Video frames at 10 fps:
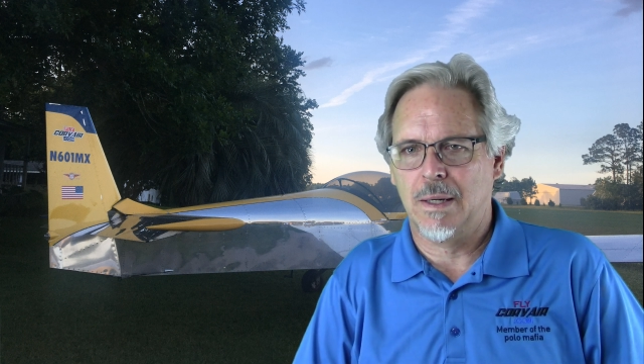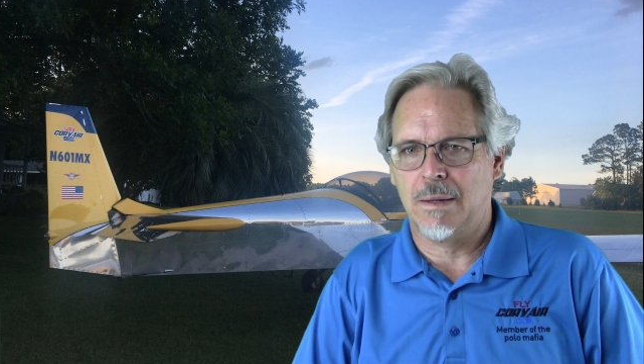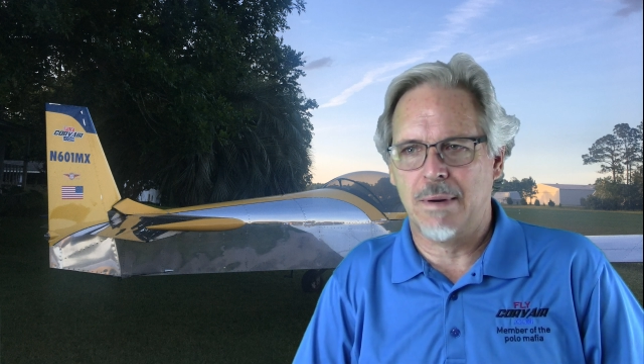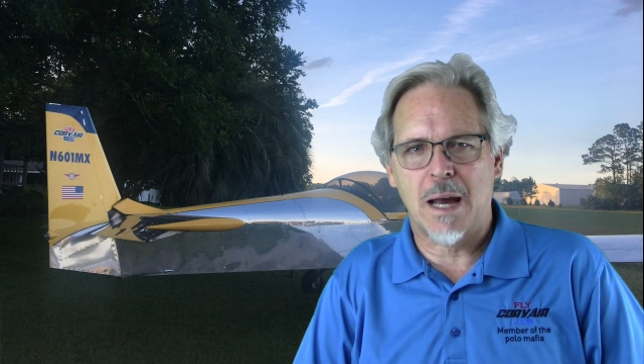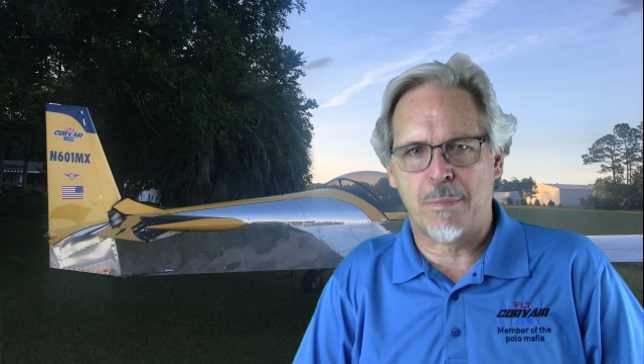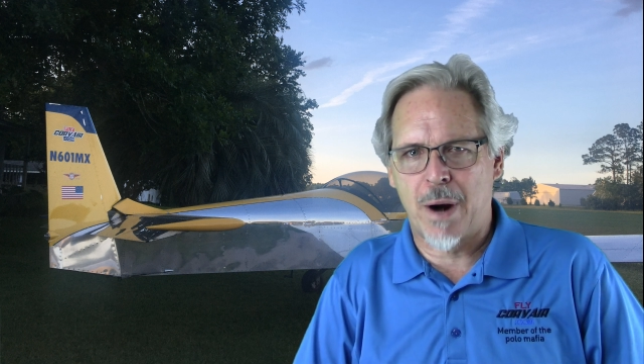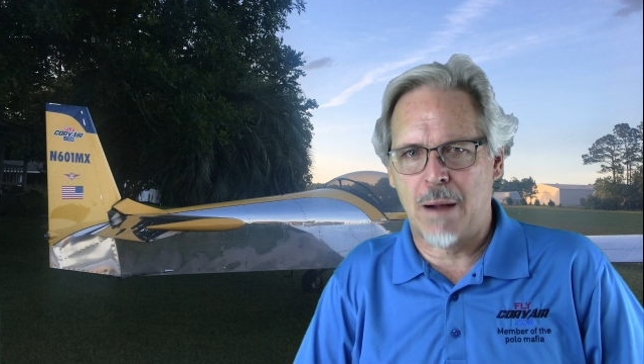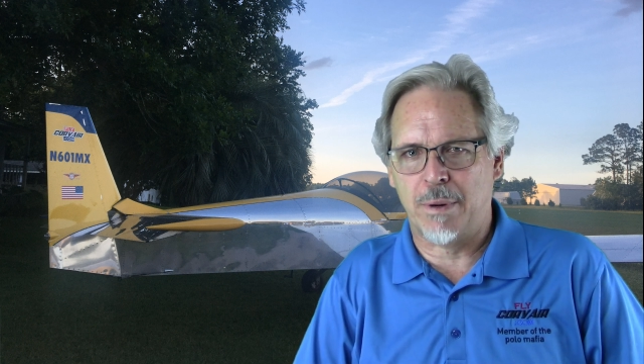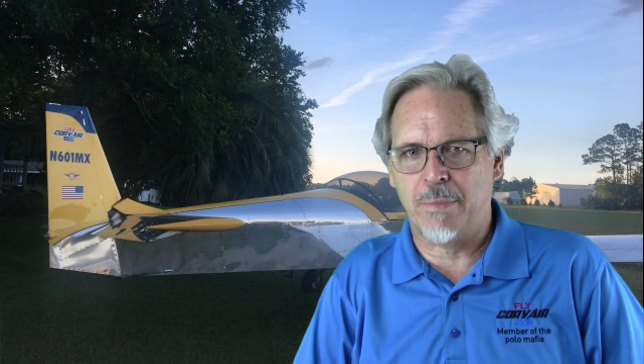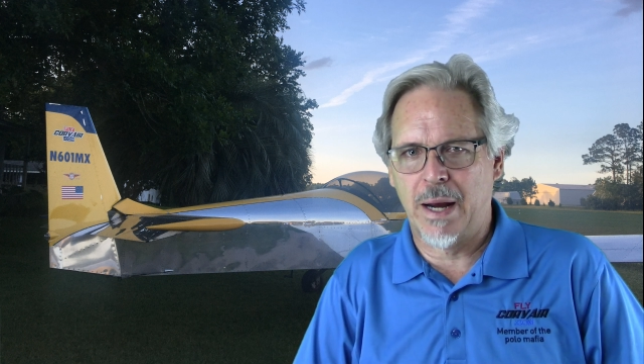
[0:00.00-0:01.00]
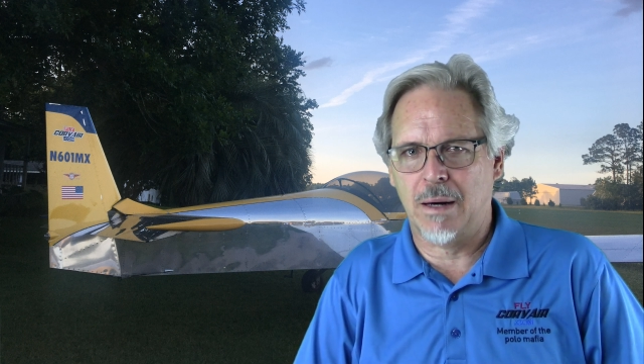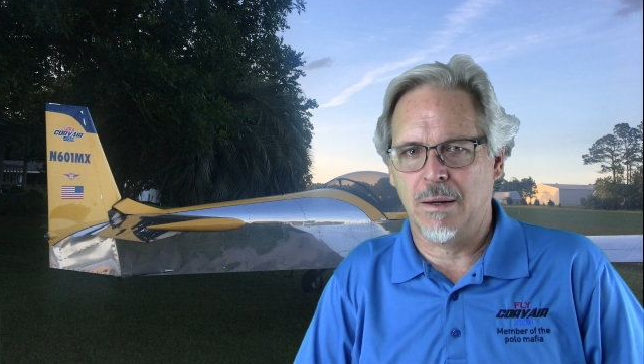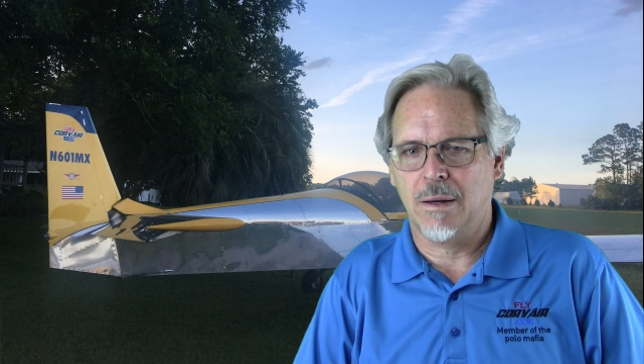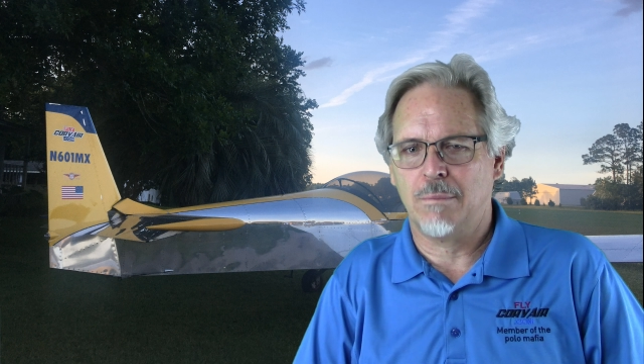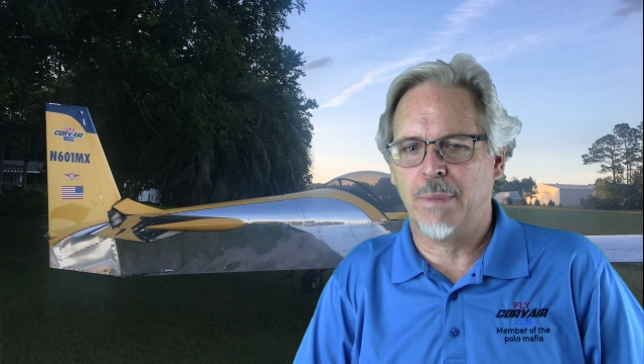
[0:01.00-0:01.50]
Not a problem there,
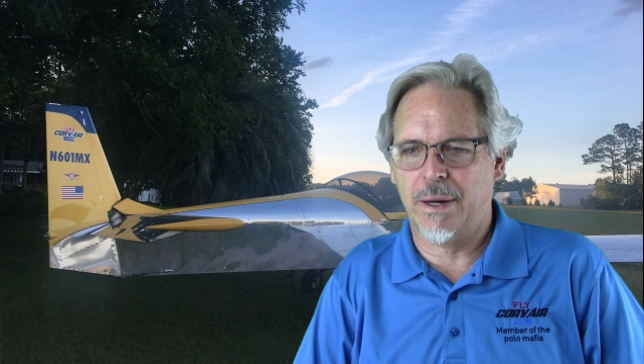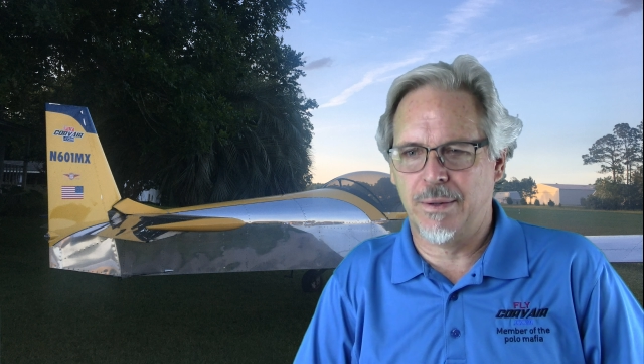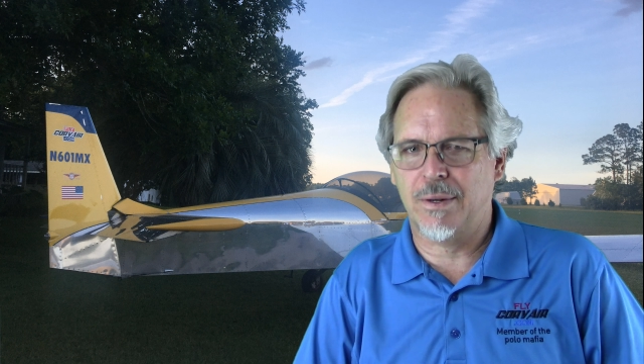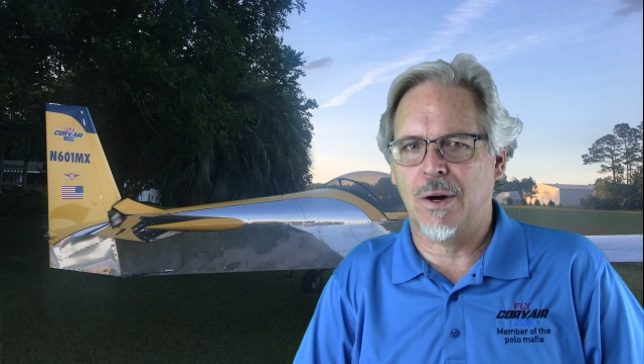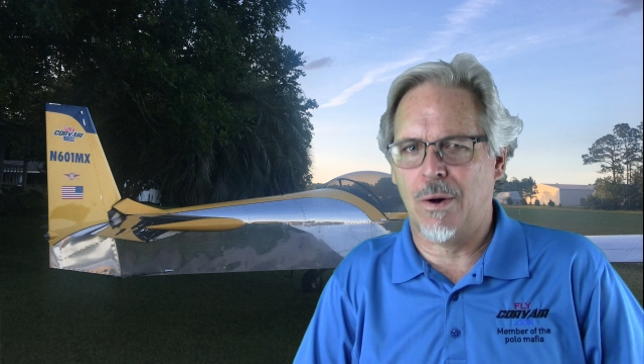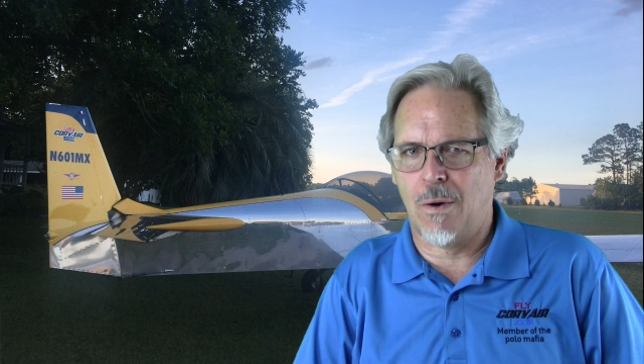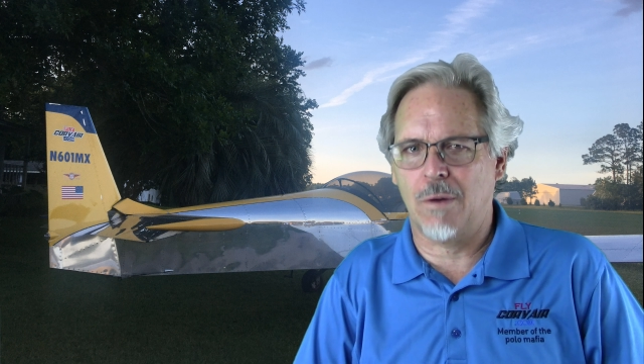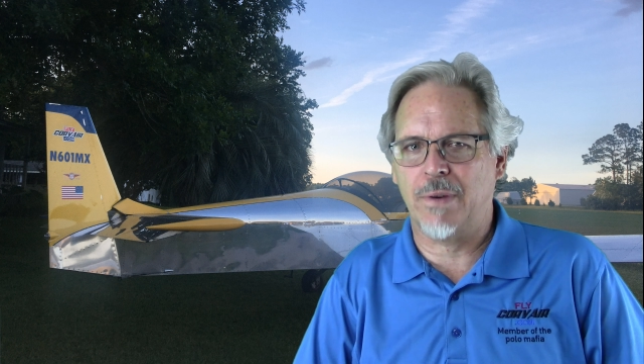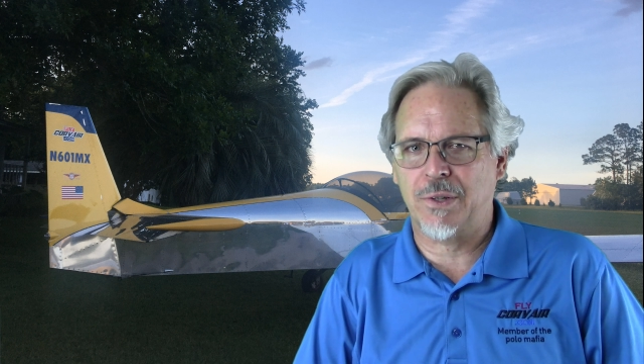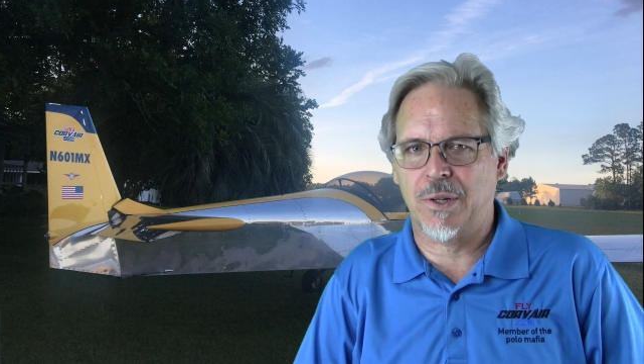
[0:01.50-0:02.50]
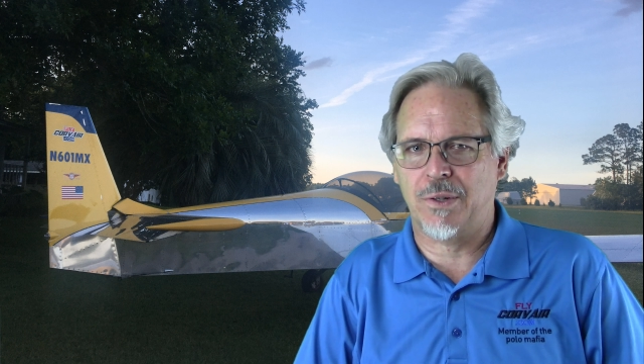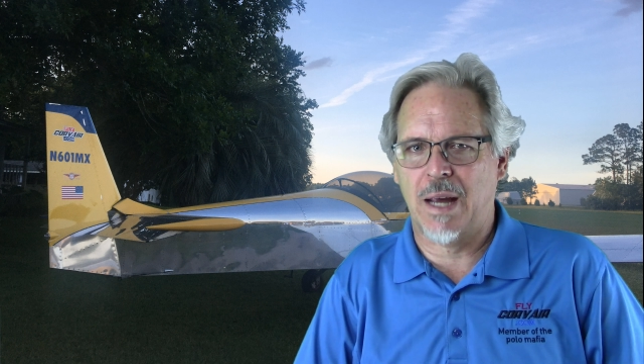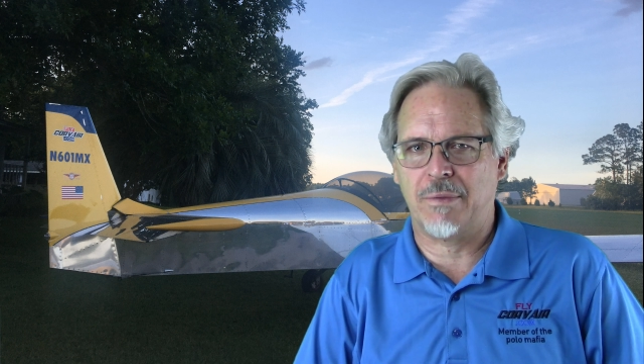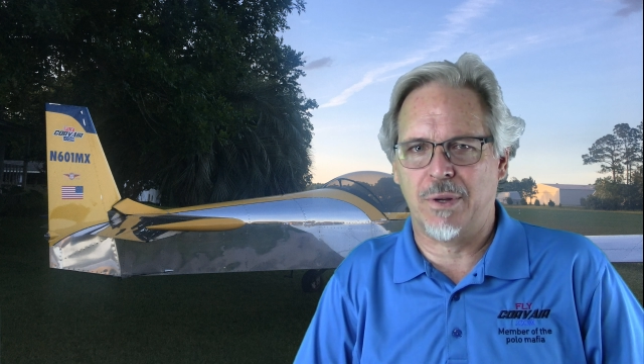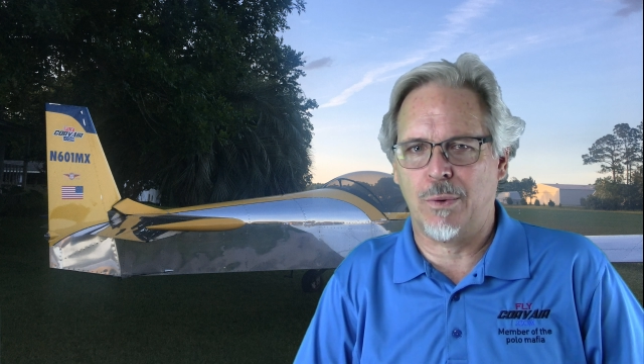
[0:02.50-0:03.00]
but all visits
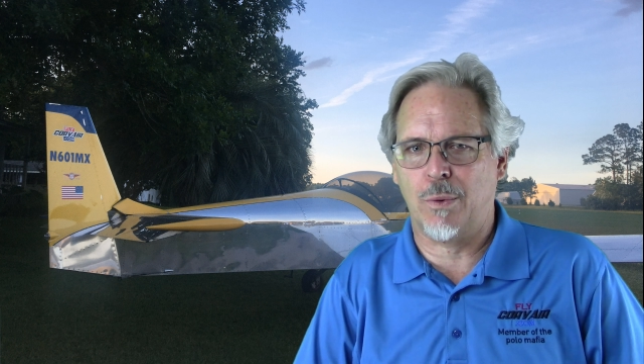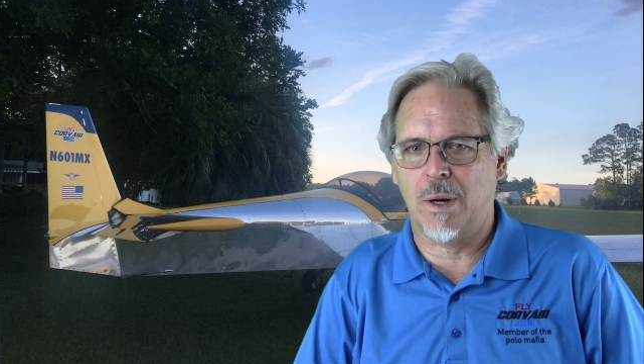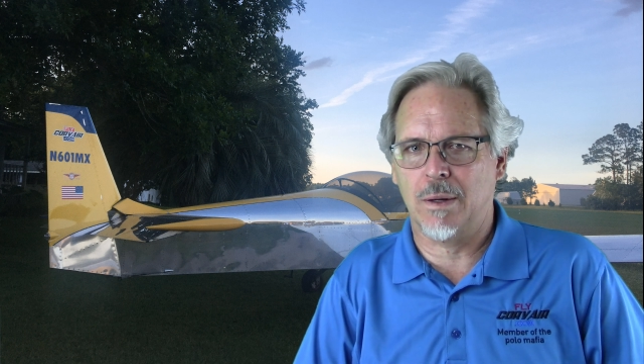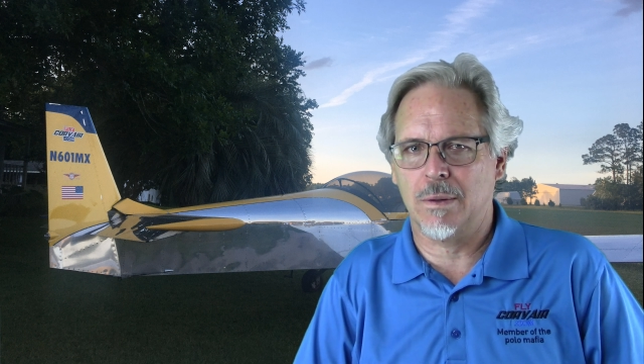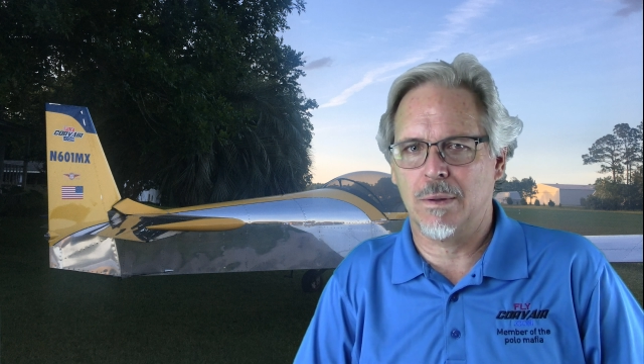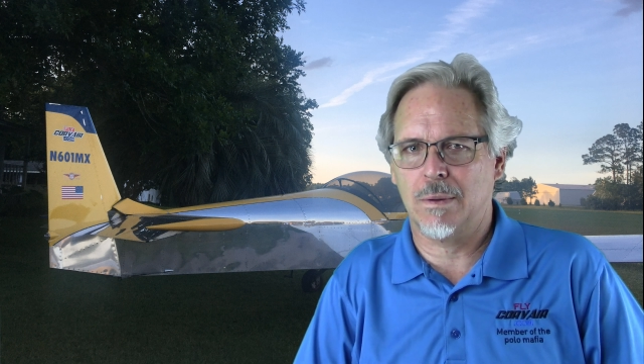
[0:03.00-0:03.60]
have to